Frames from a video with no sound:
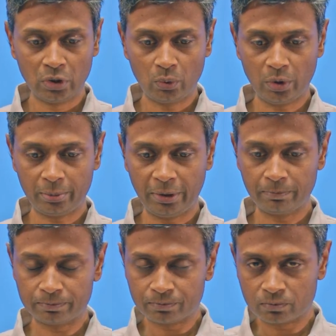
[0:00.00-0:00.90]

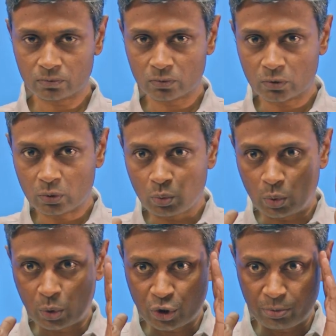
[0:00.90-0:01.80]

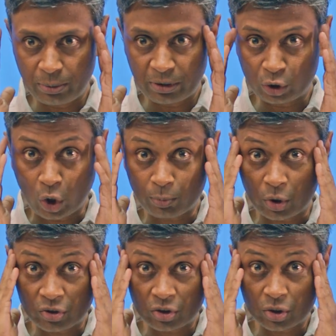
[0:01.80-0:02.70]
what should be my thought
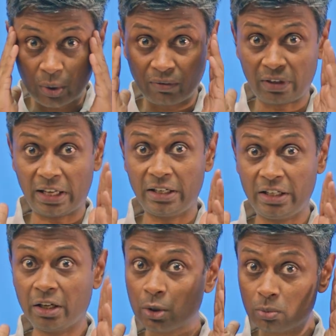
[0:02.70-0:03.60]
process to have
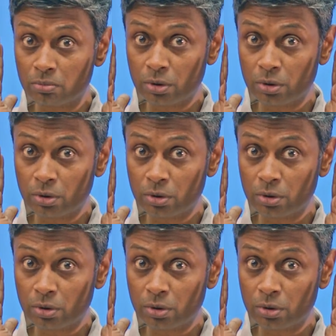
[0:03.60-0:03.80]
clarity and